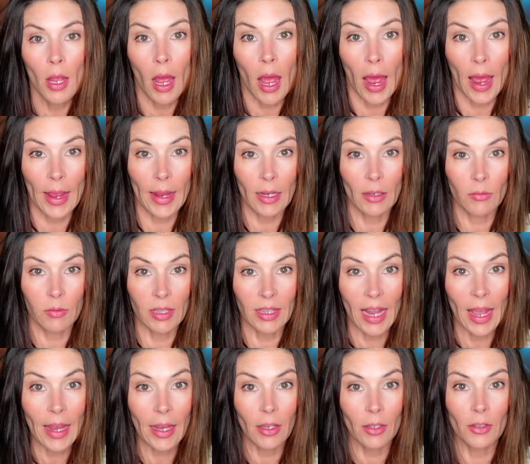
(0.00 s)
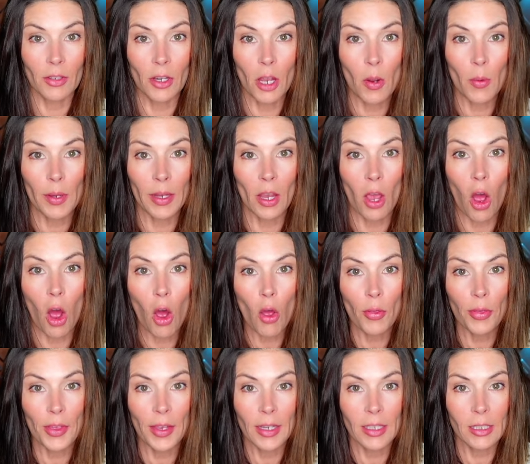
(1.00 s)
I like knowing all
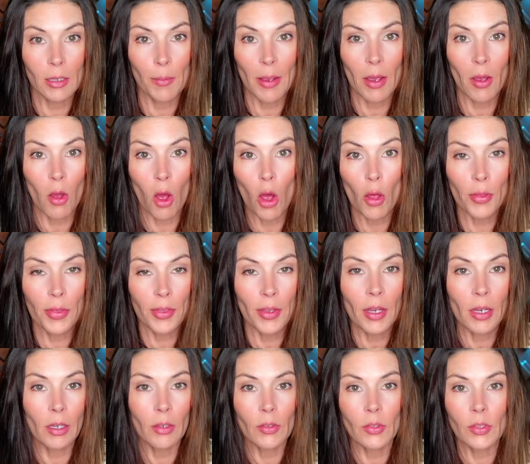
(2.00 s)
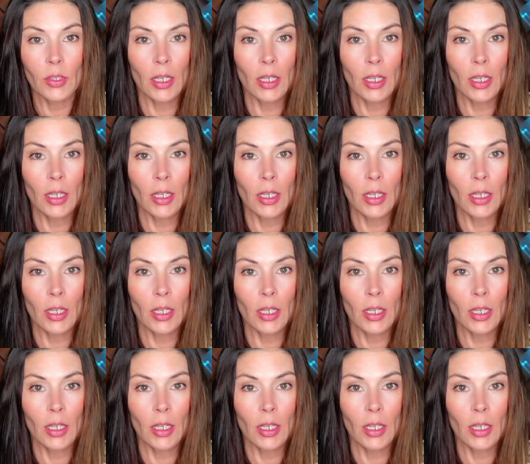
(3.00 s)
things about all things.